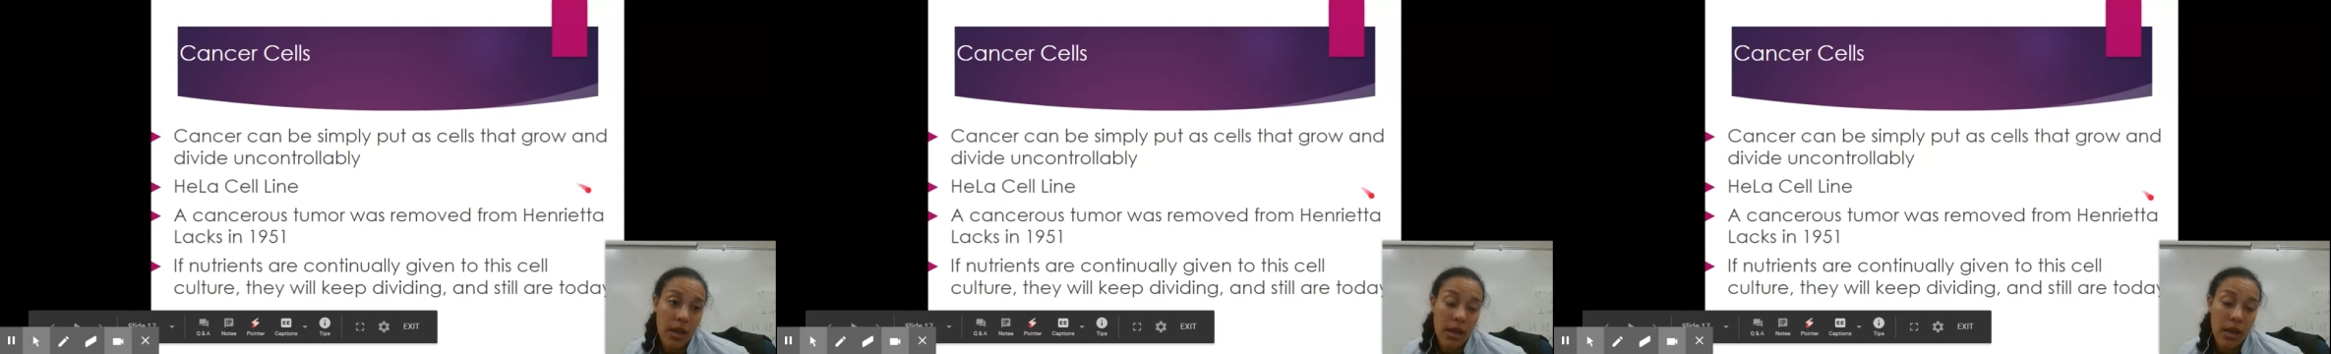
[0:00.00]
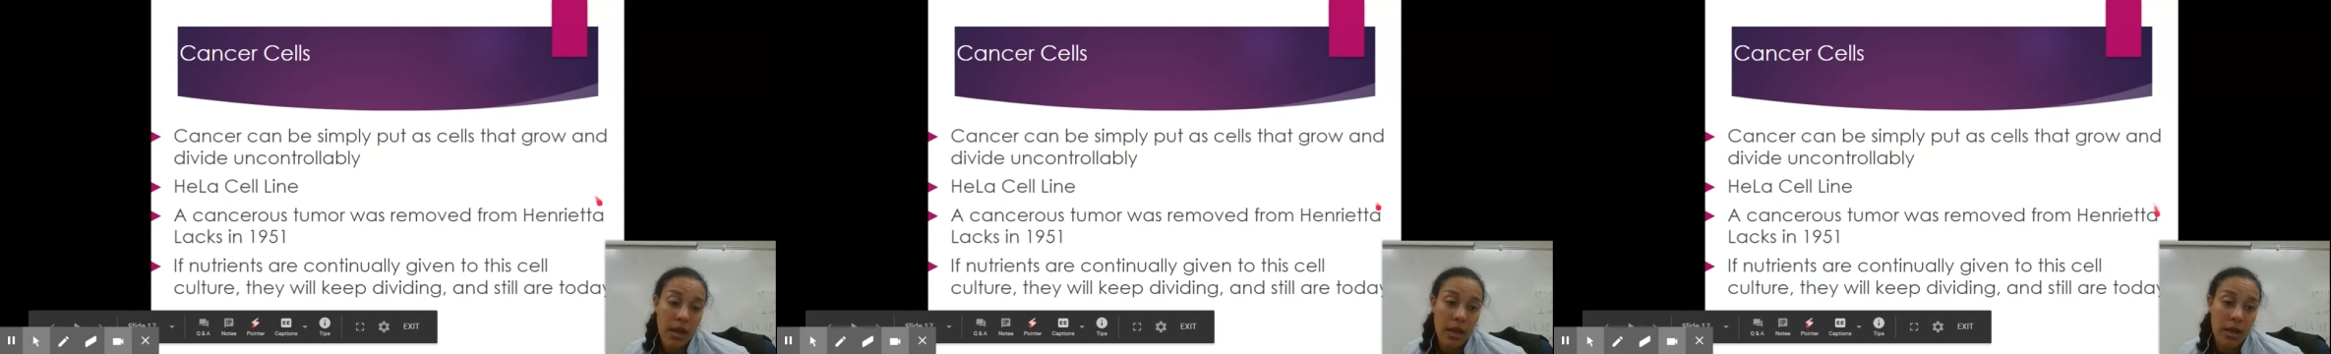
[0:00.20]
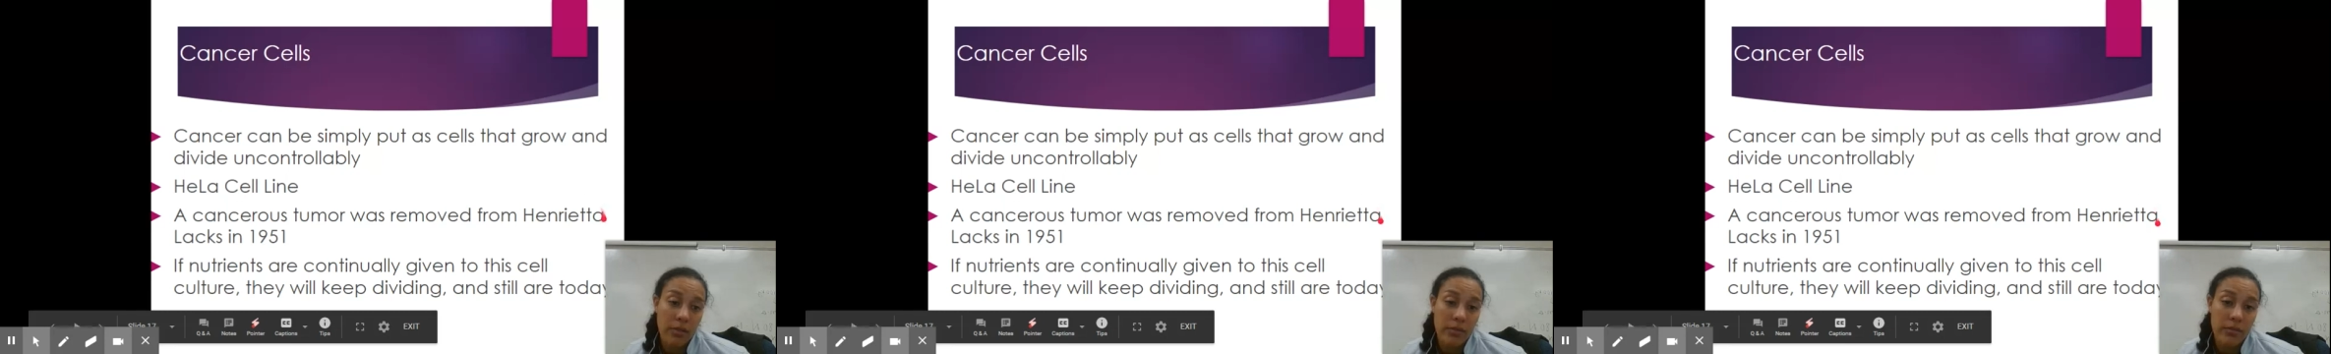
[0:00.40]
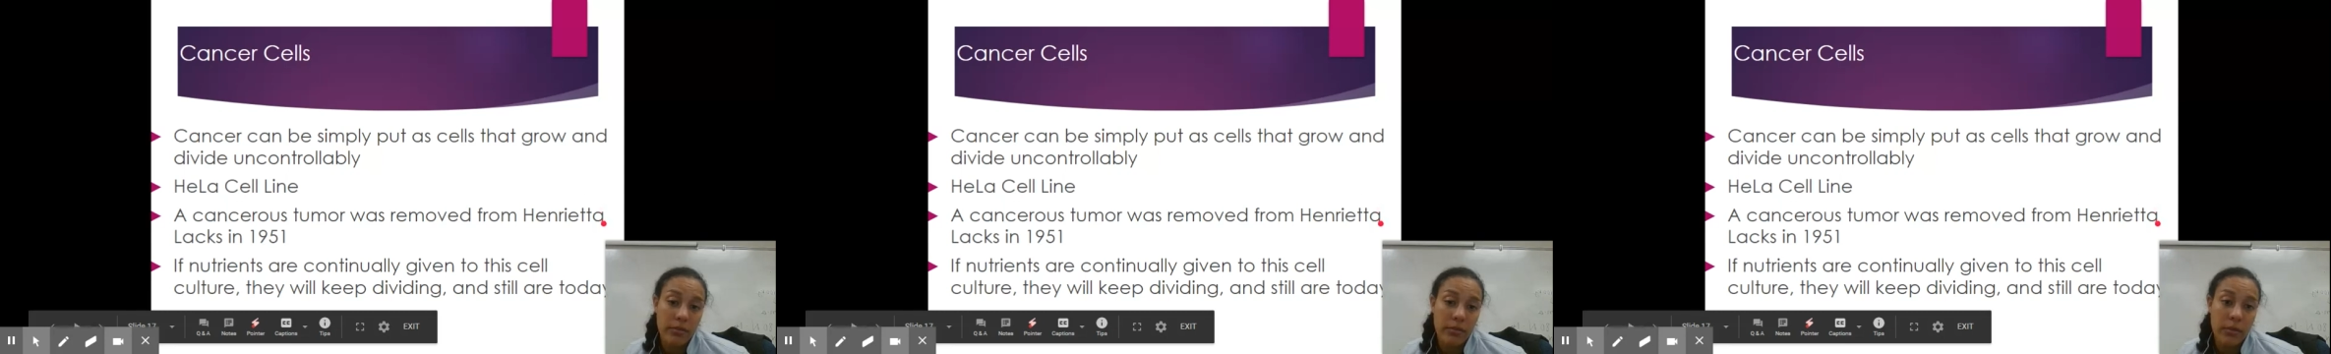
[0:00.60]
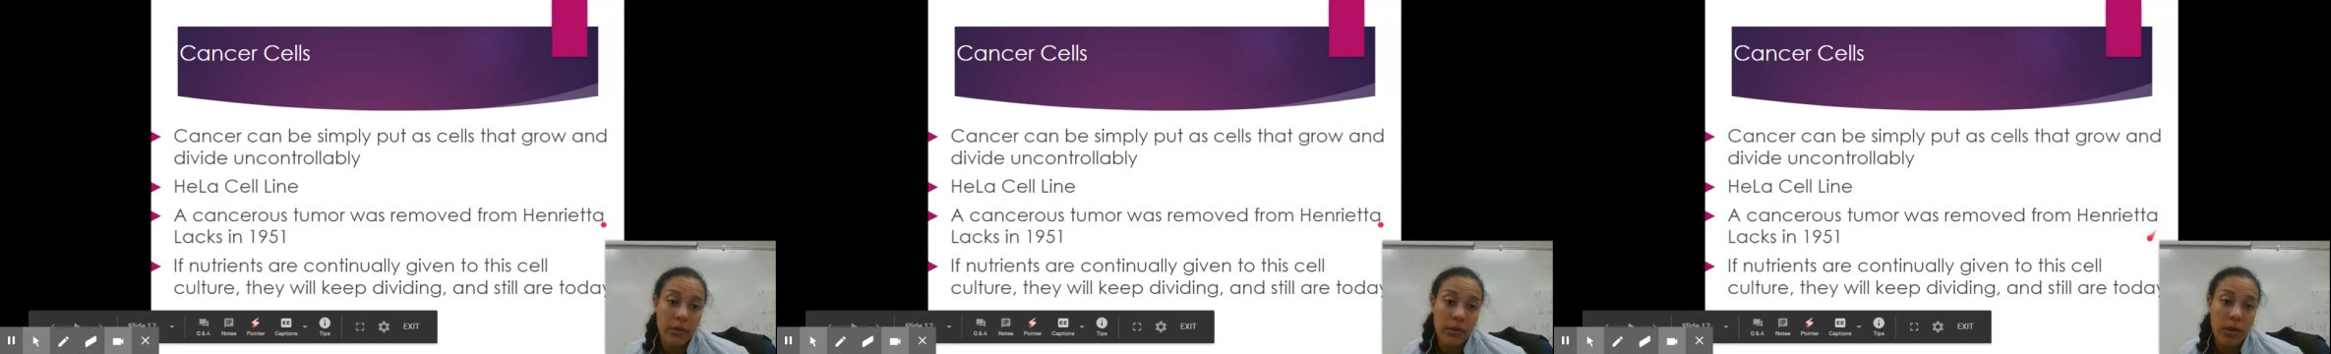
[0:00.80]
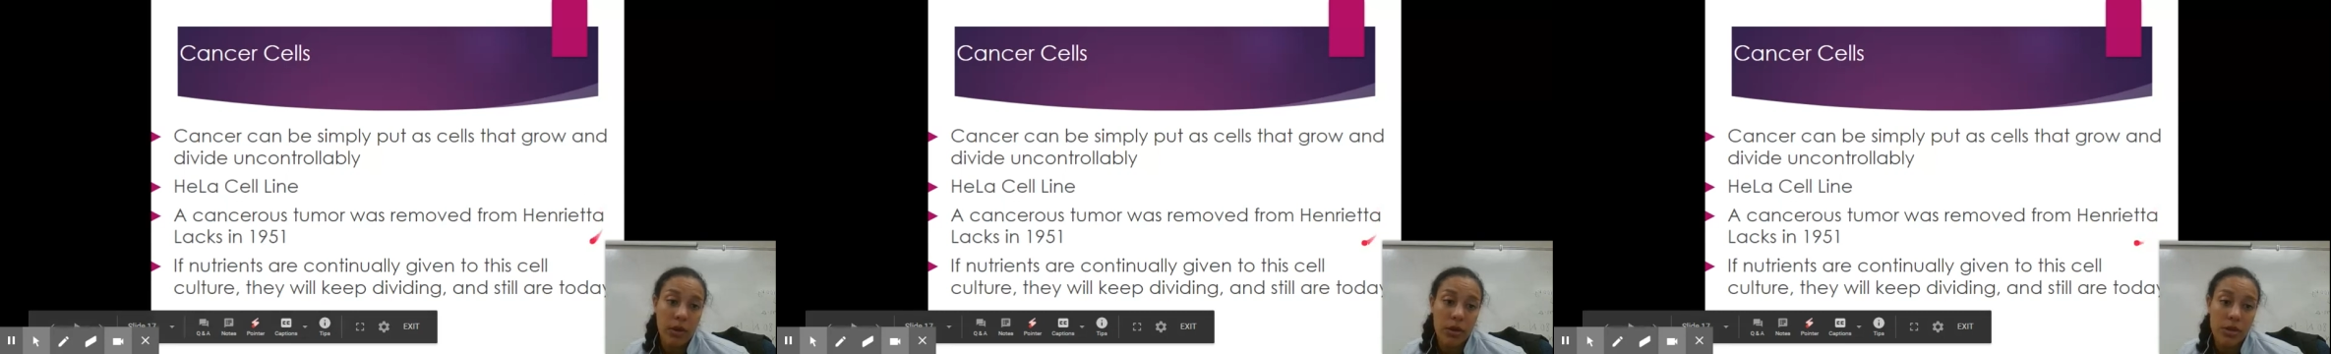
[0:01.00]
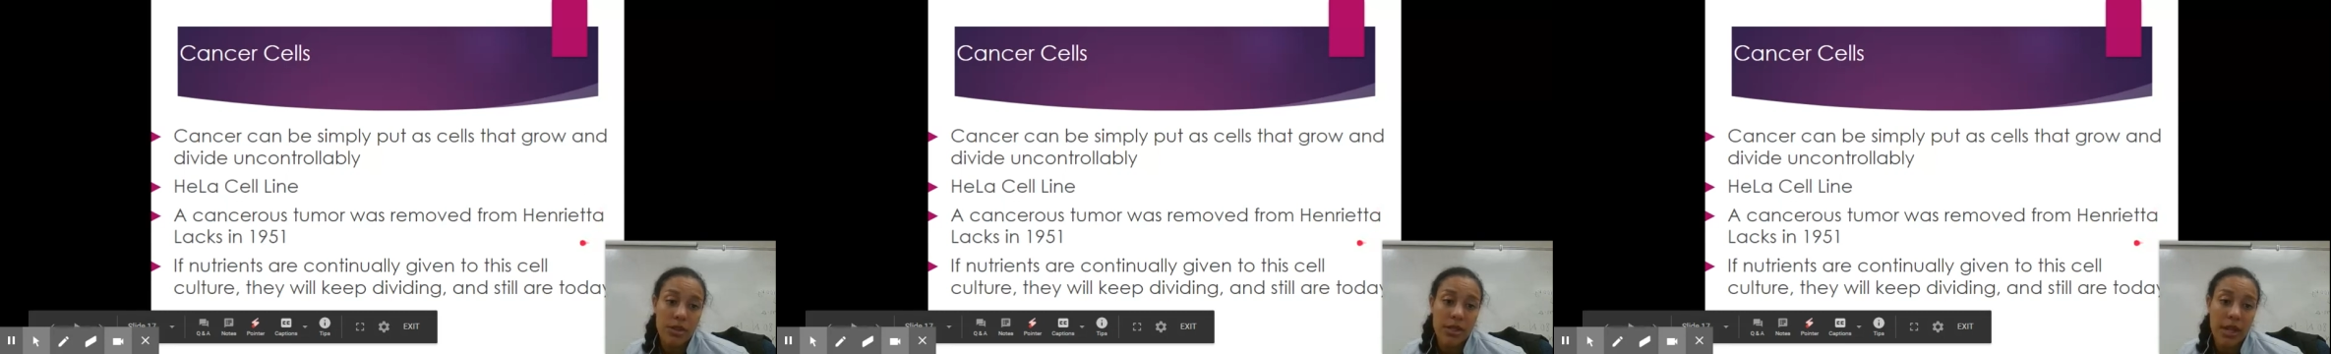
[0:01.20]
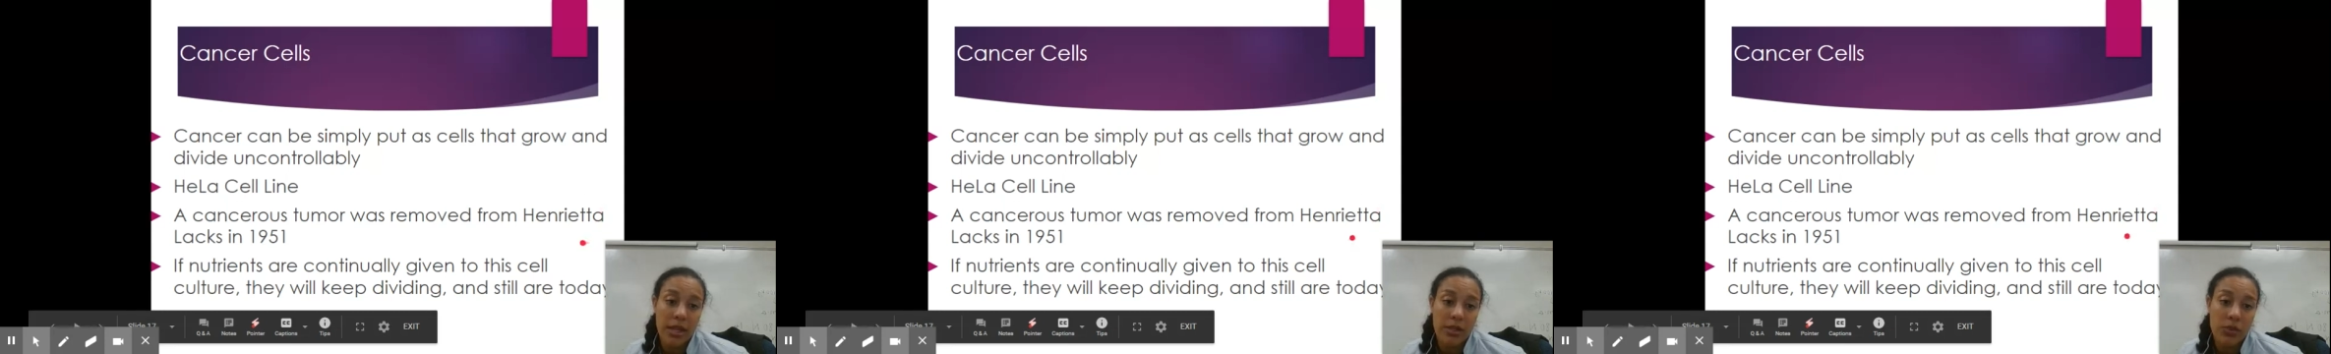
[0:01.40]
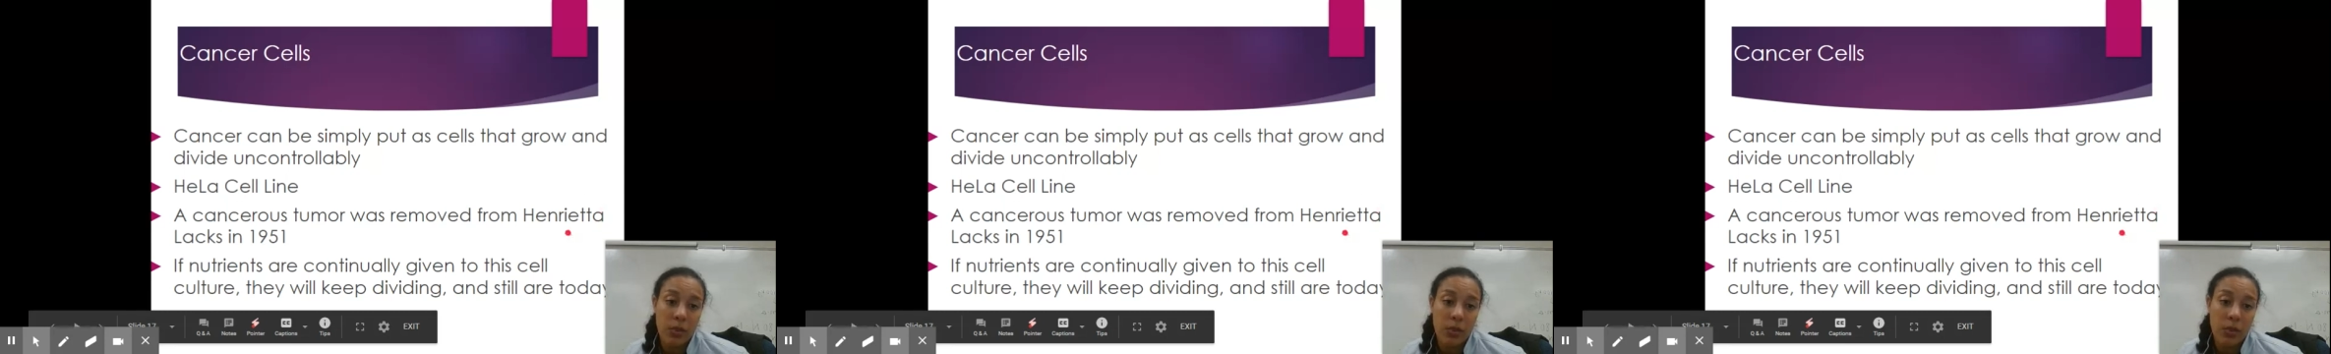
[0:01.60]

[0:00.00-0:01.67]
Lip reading: Her cells